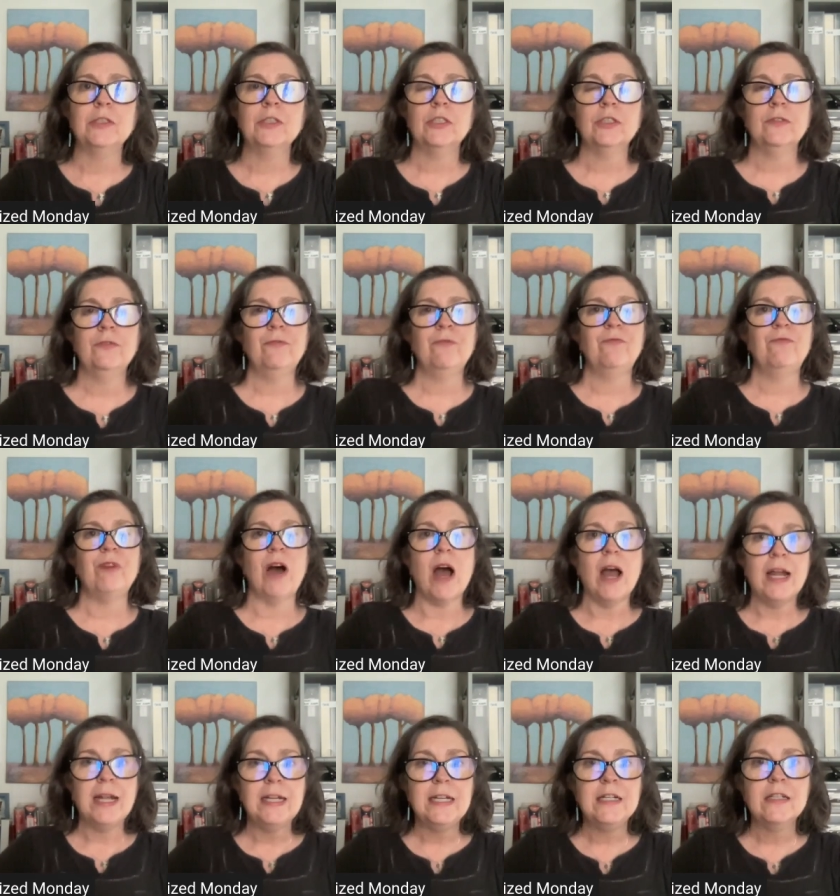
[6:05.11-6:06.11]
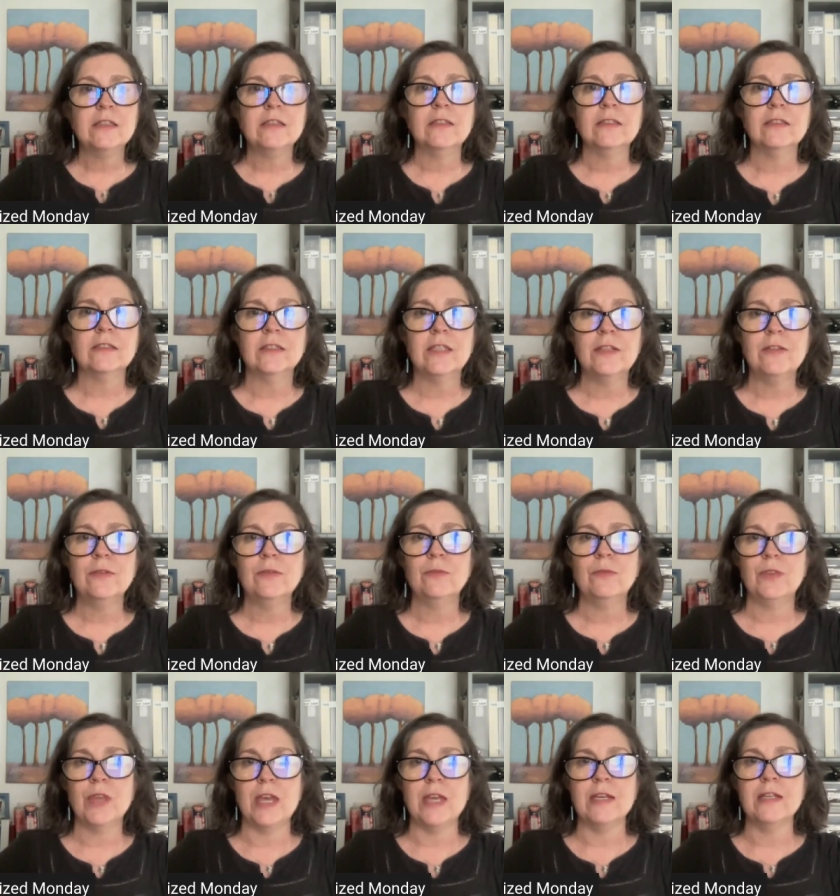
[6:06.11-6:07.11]
to find the
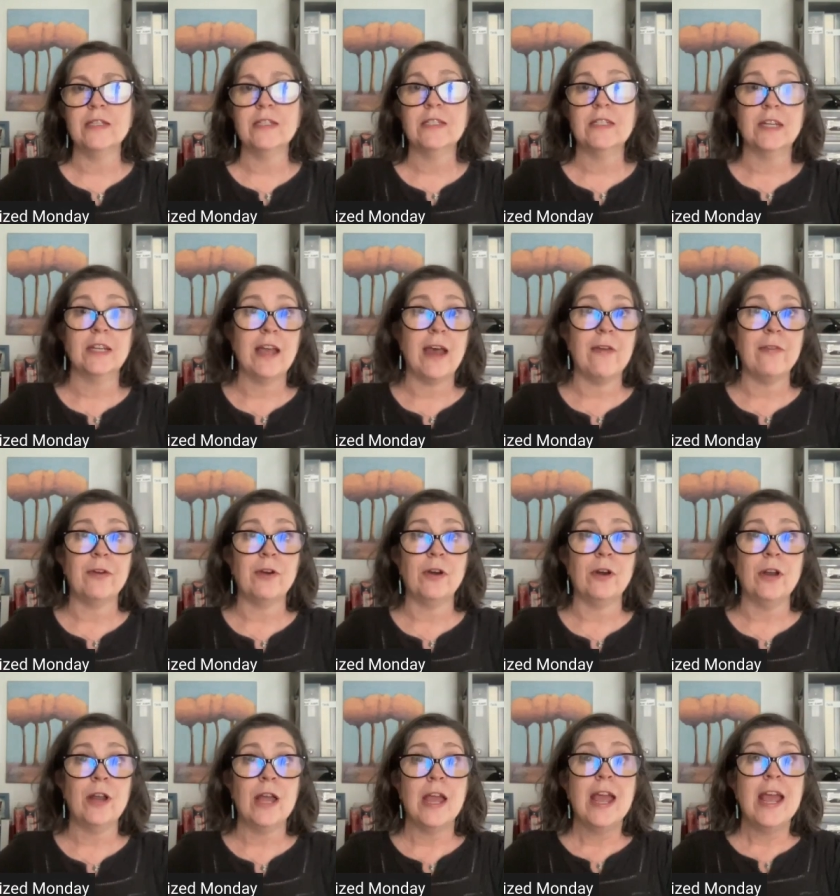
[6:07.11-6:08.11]
things together.